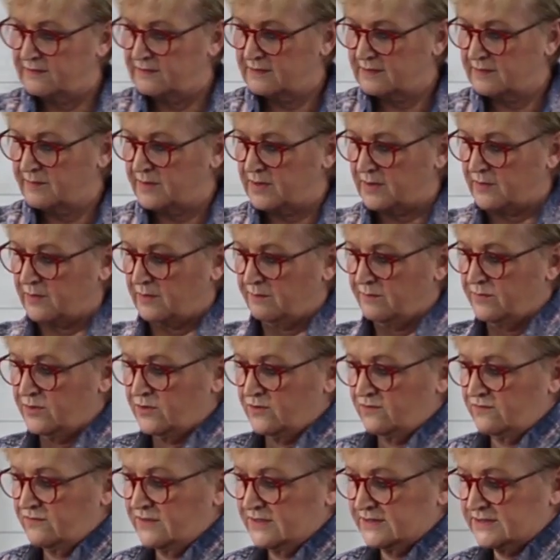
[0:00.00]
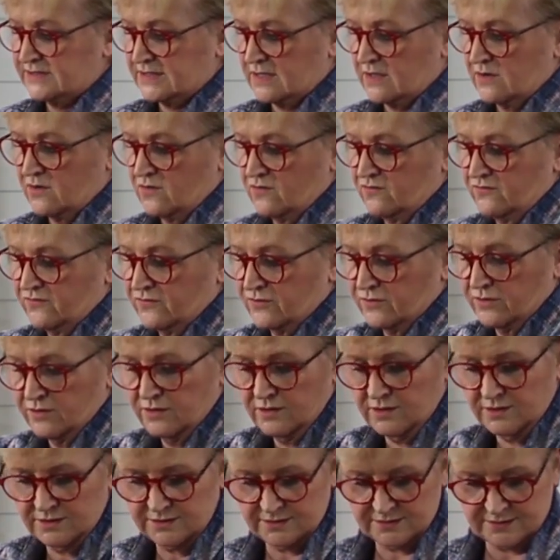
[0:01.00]
I'm going to move this
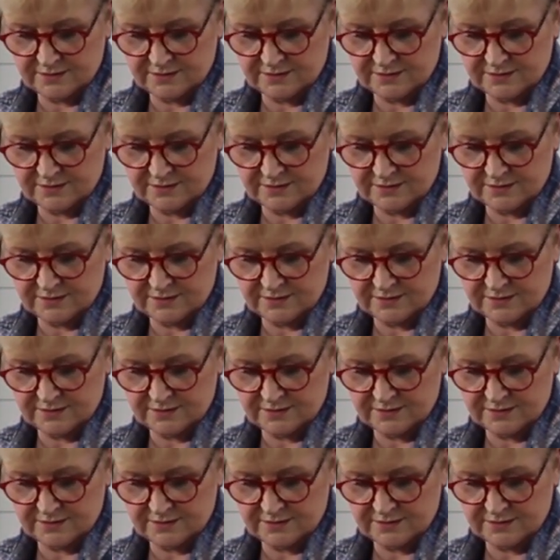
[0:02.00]
over.